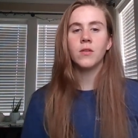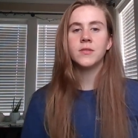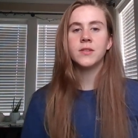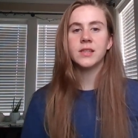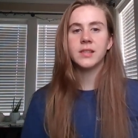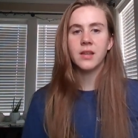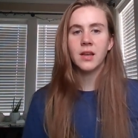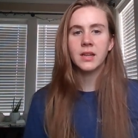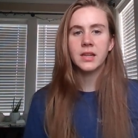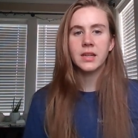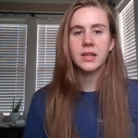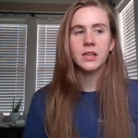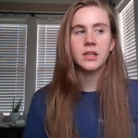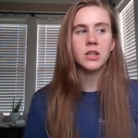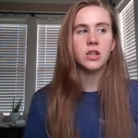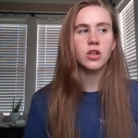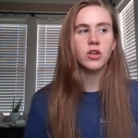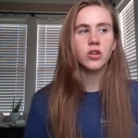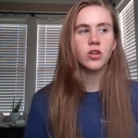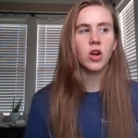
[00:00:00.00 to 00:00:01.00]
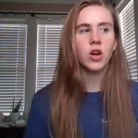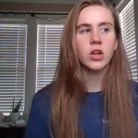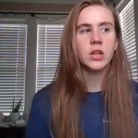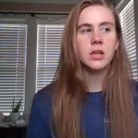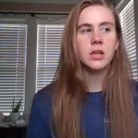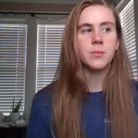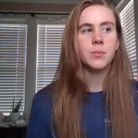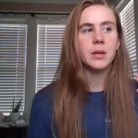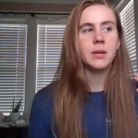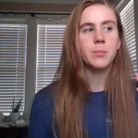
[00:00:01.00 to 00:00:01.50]
of a sudden you're talking
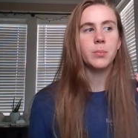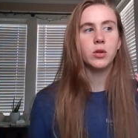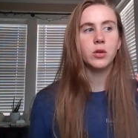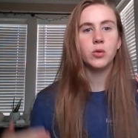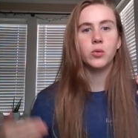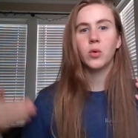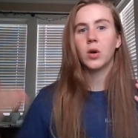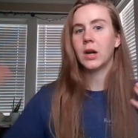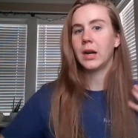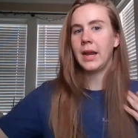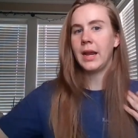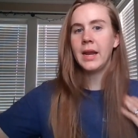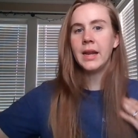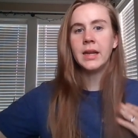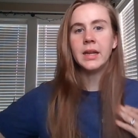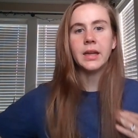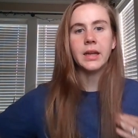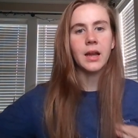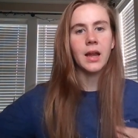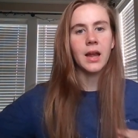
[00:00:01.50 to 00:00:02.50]
to people who are 80